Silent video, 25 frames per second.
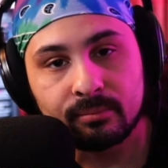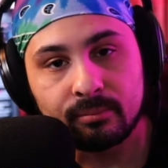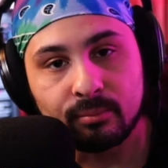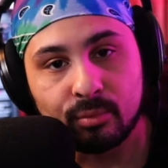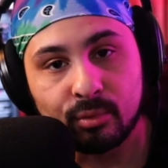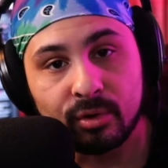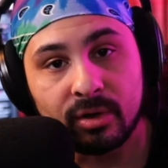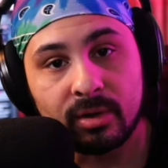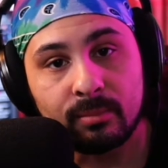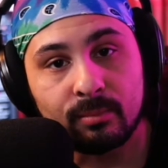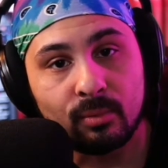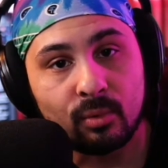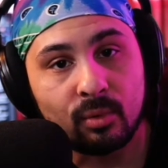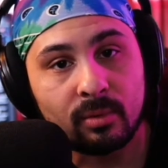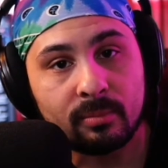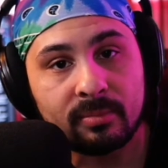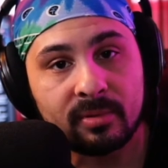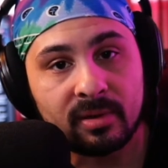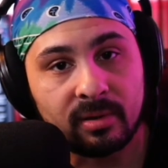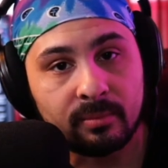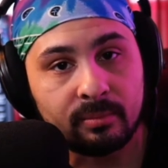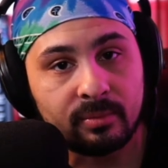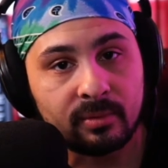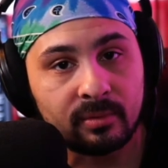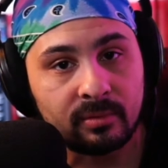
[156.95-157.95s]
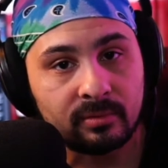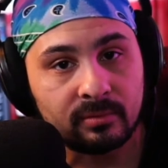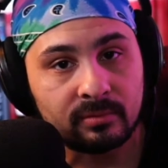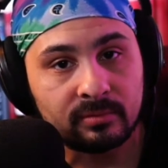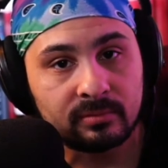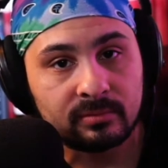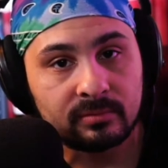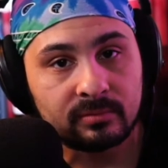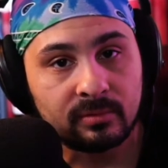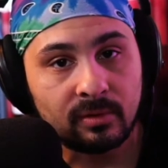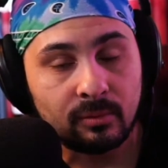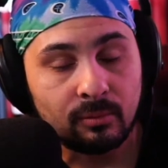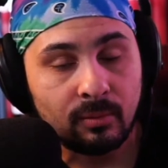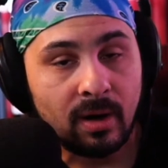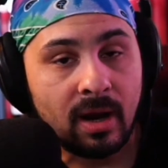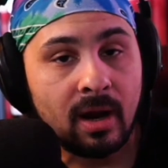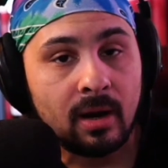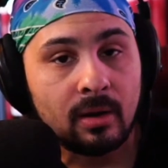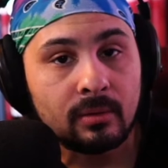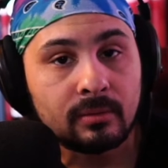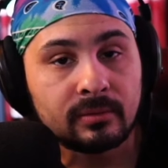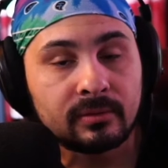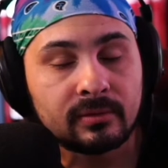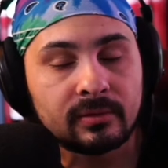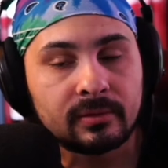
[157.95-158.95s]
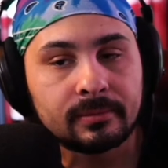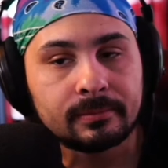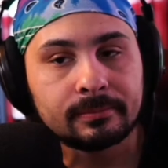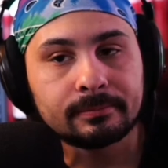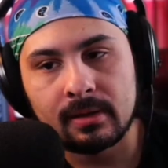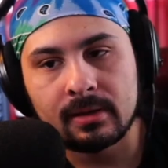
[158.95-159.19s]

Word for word: bring more people around,